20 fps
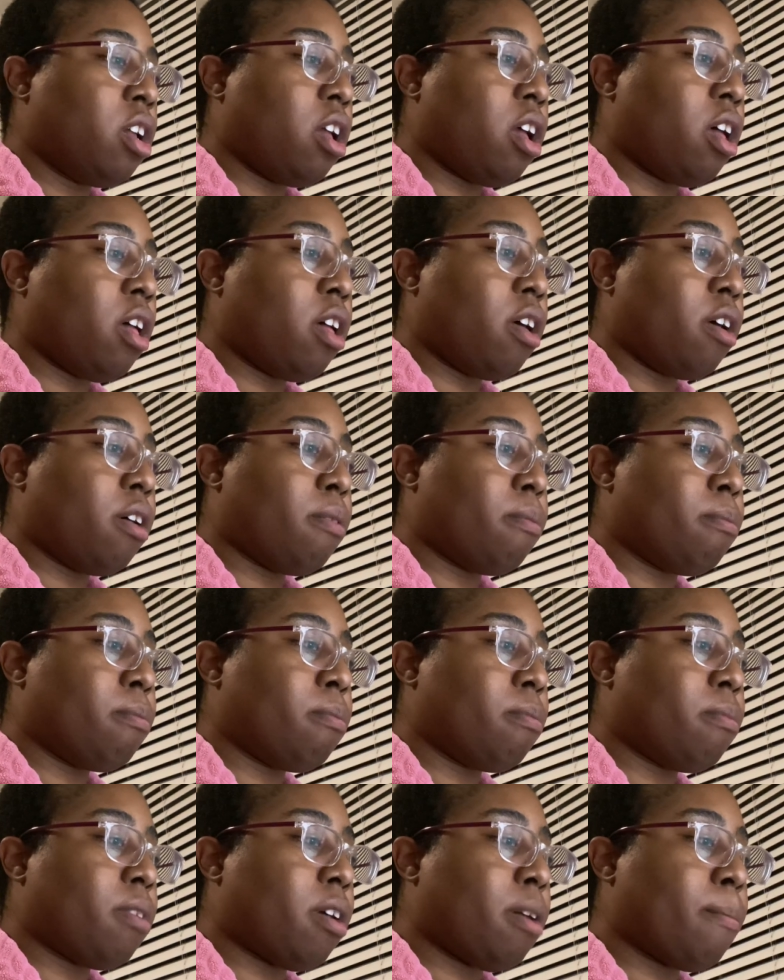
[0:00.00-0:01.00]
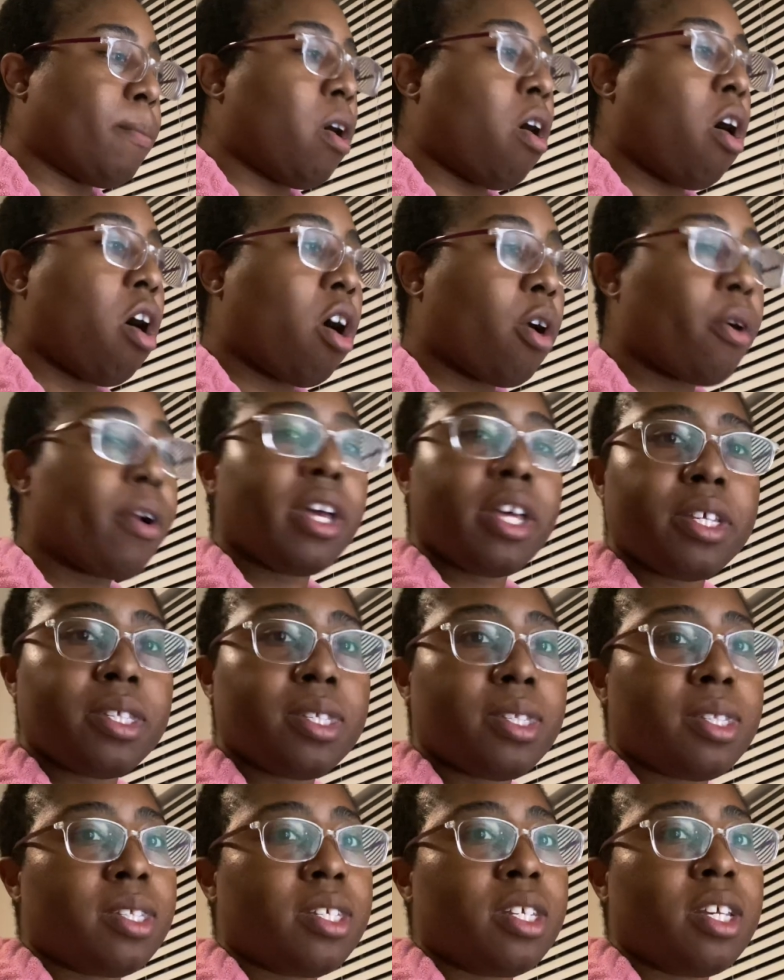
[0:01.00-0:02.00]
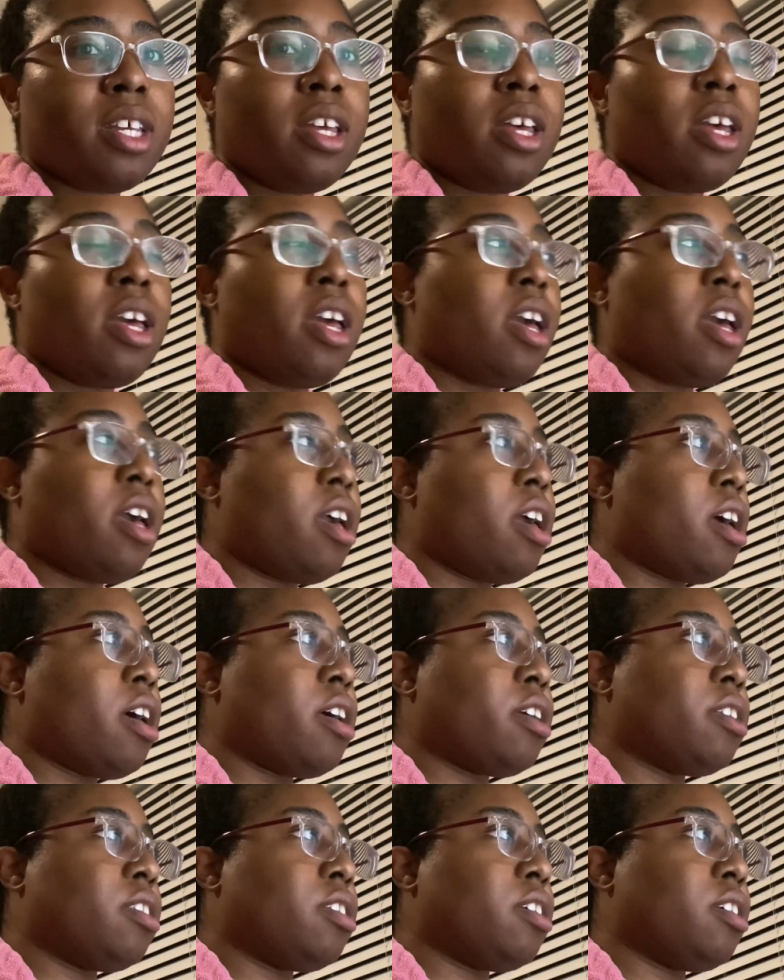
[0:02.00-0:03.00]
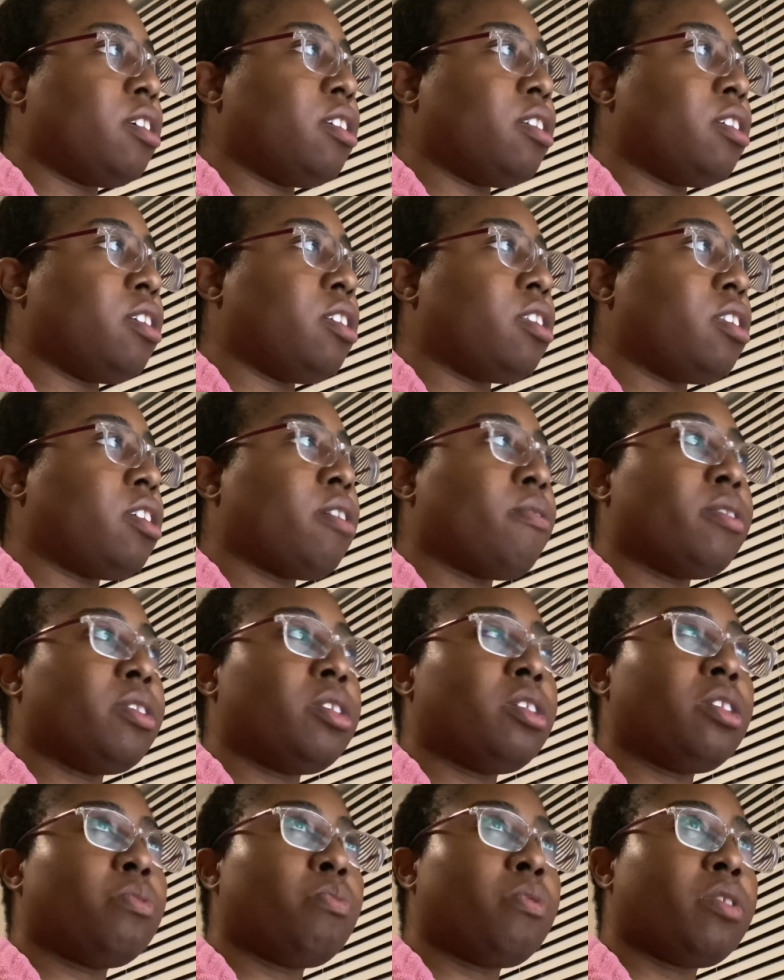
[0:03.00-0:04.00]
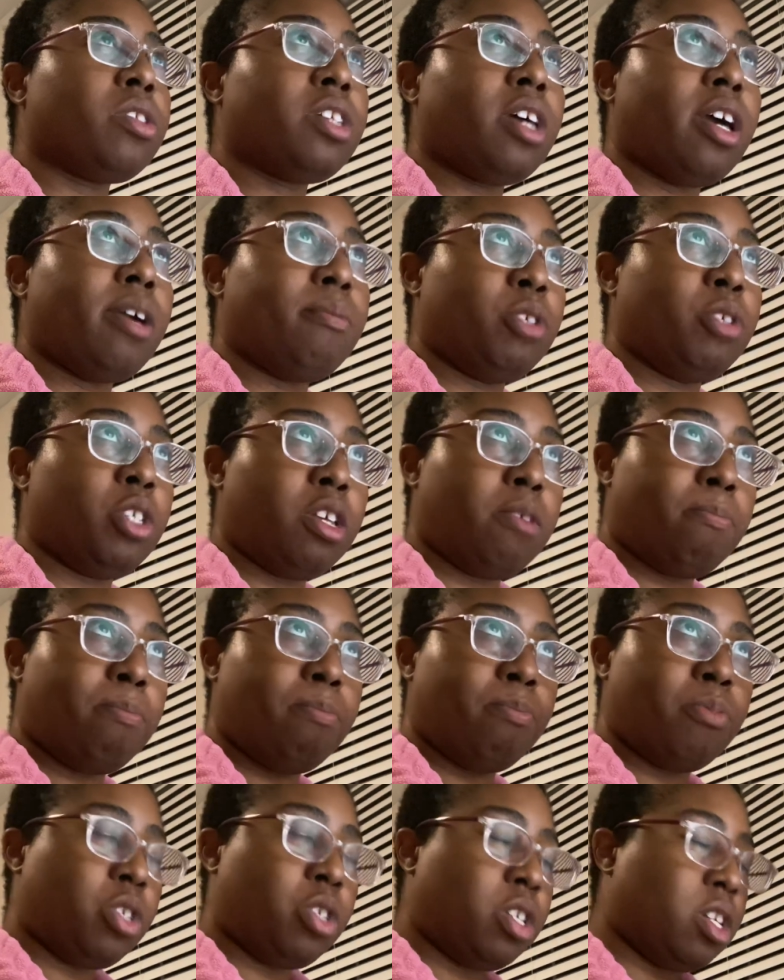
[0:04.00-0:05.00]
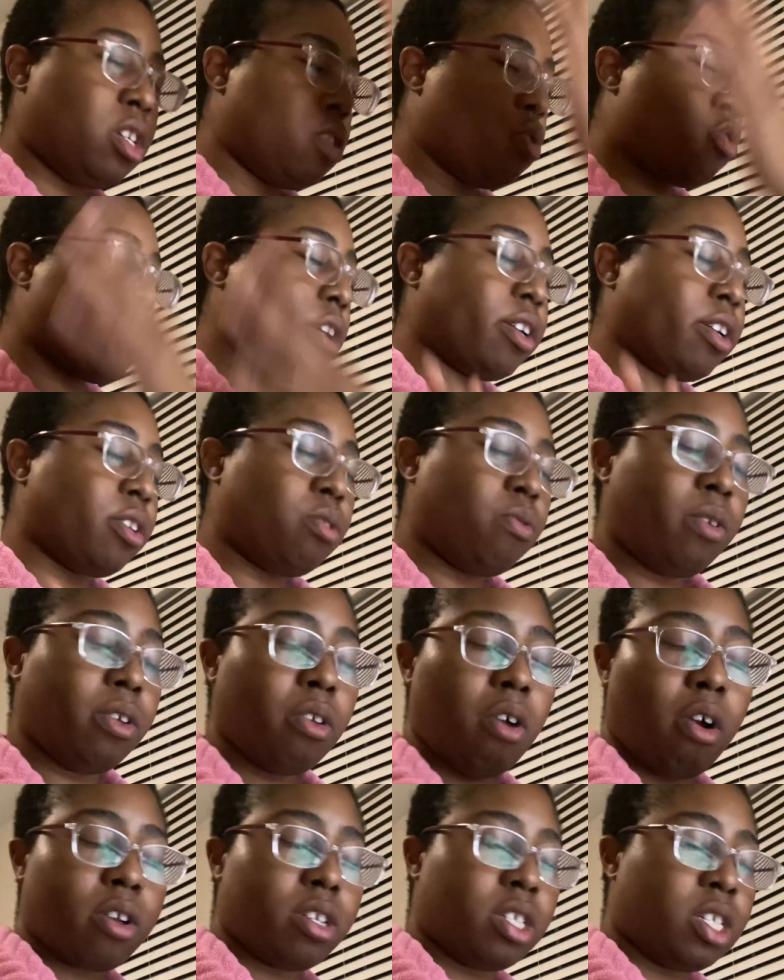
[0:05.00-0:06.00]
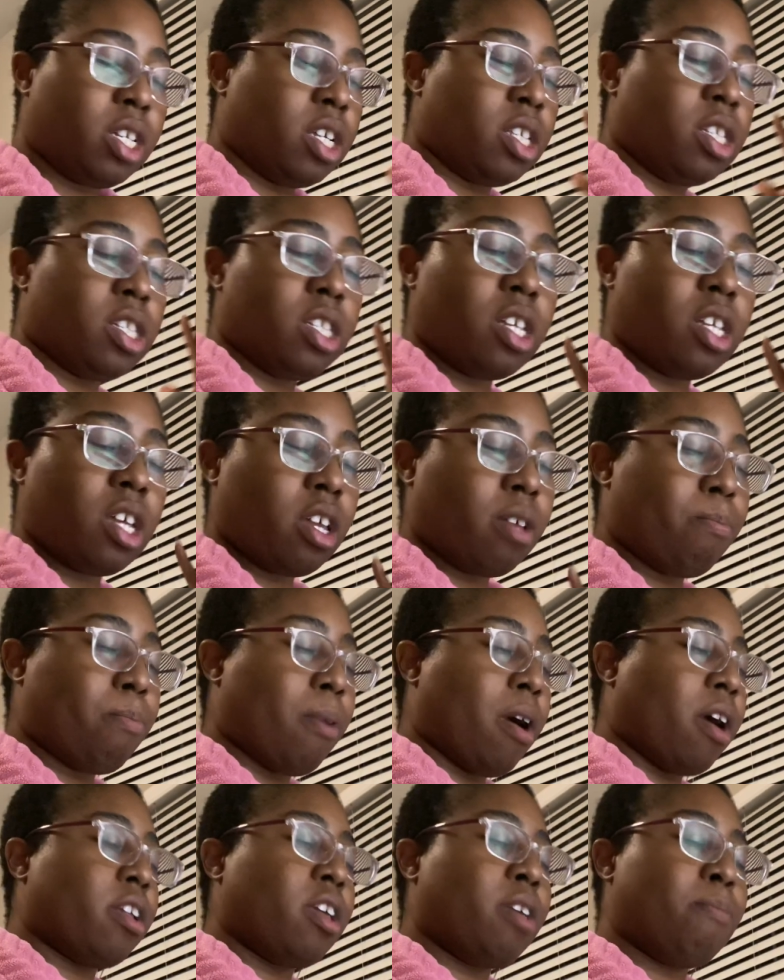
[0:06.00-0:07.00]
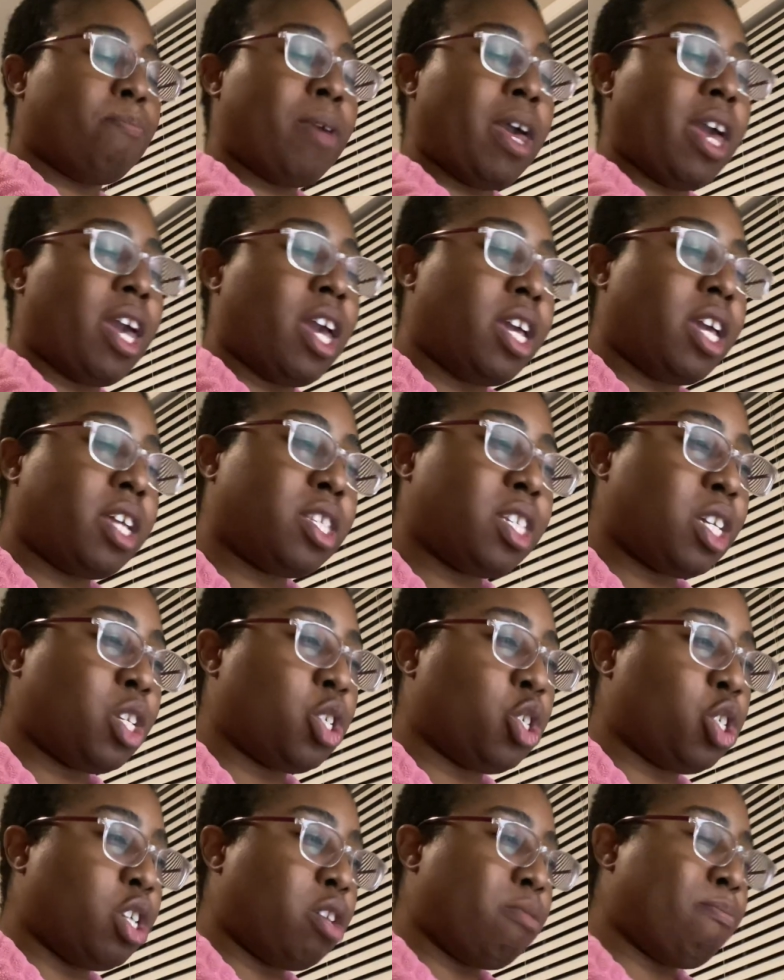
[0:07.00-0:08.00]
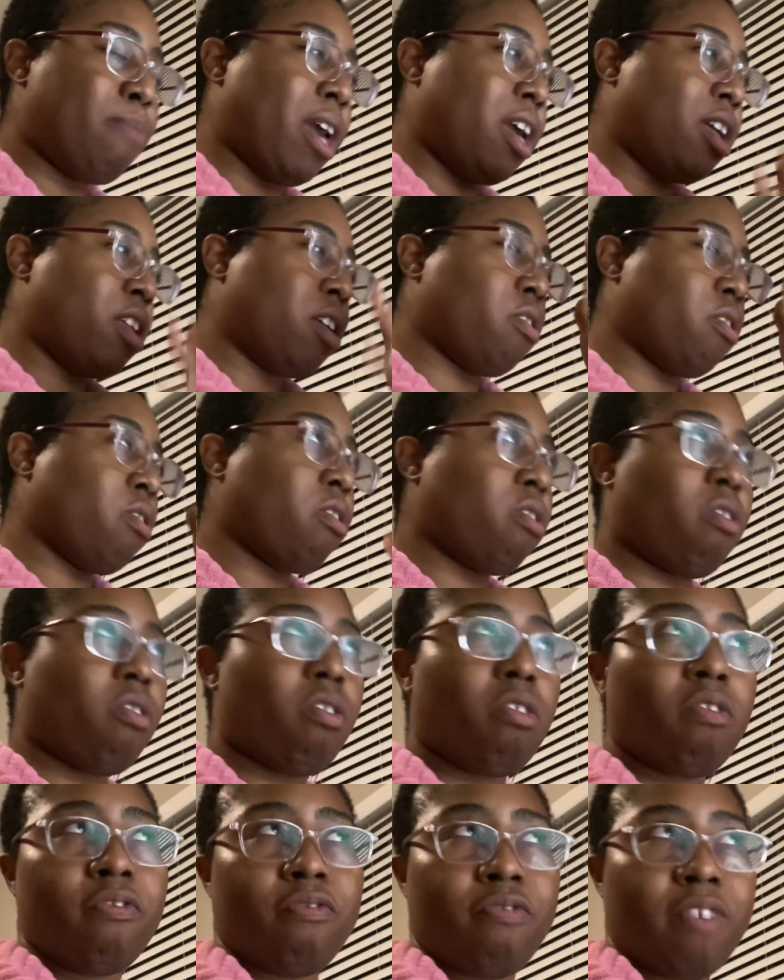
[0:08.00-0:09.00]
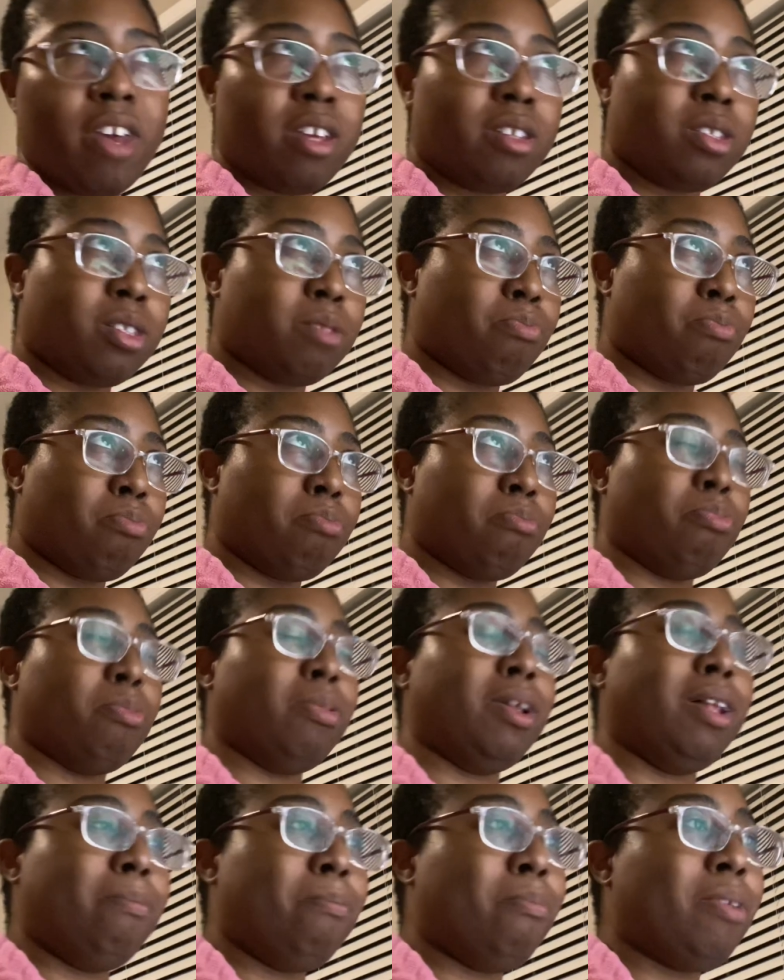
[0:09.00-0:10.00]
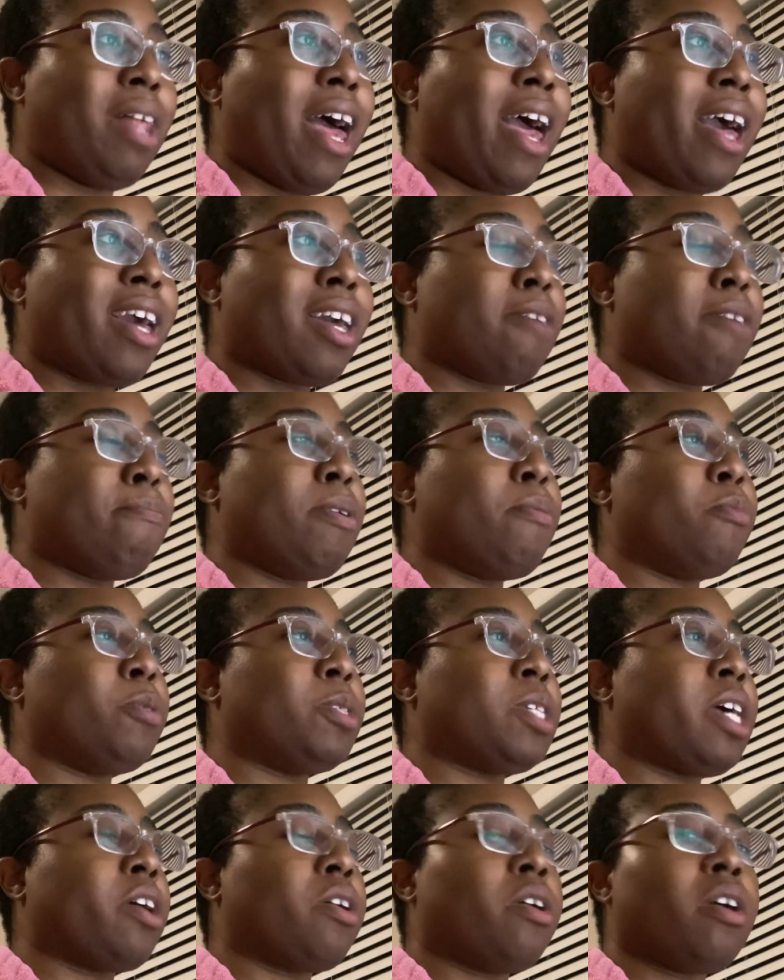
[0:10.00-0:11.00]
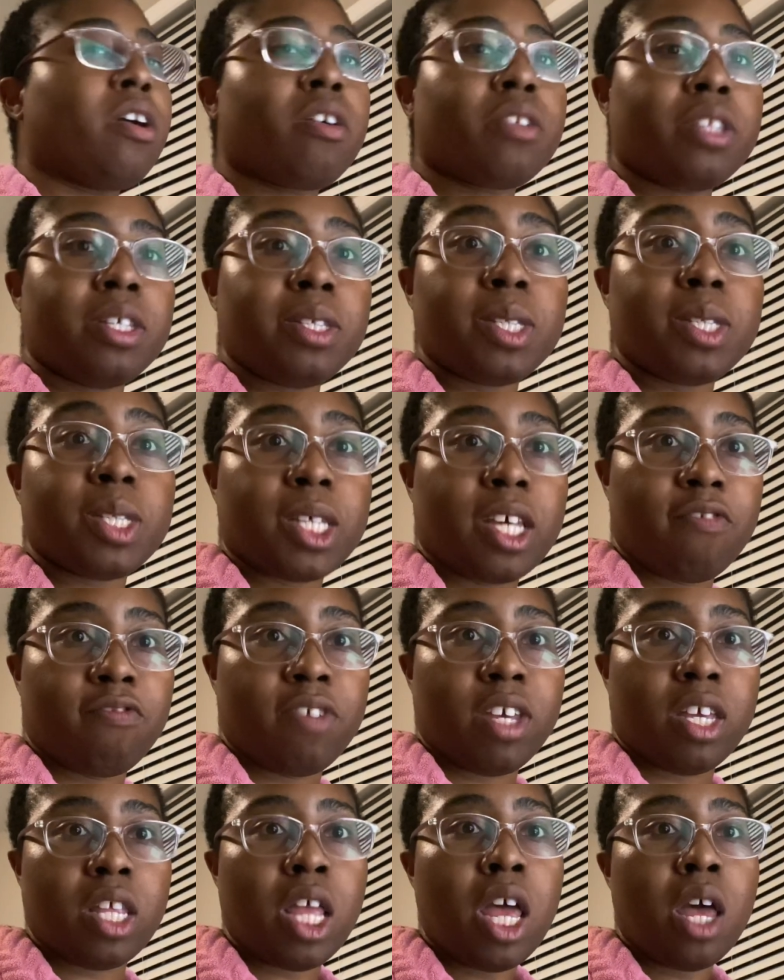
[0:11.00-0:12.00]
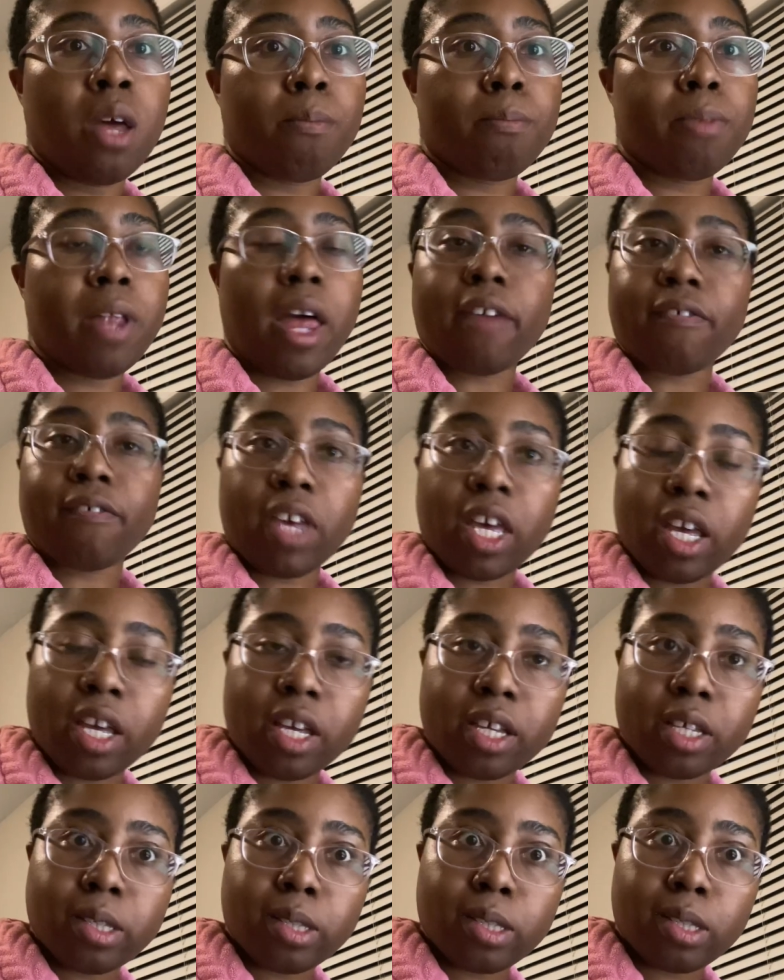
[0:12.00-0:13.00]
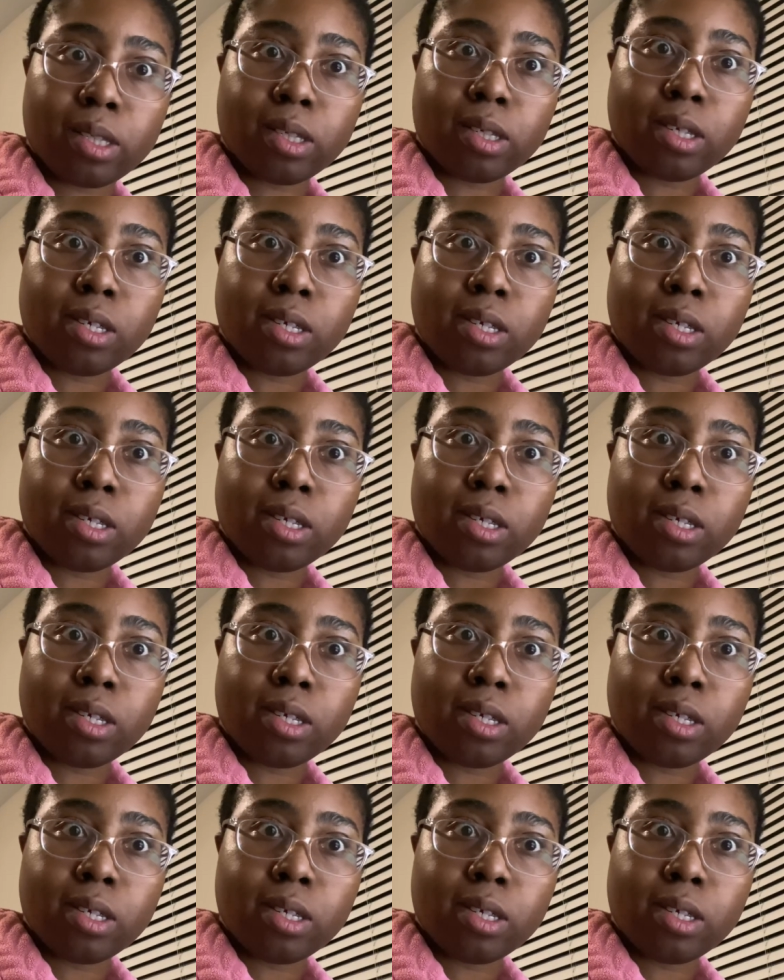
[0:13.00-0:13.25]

I'm an artist. And there was this one time she tried to do an artistic body paint and she painted her whole face black, and people was like, girl, this is giving blackface.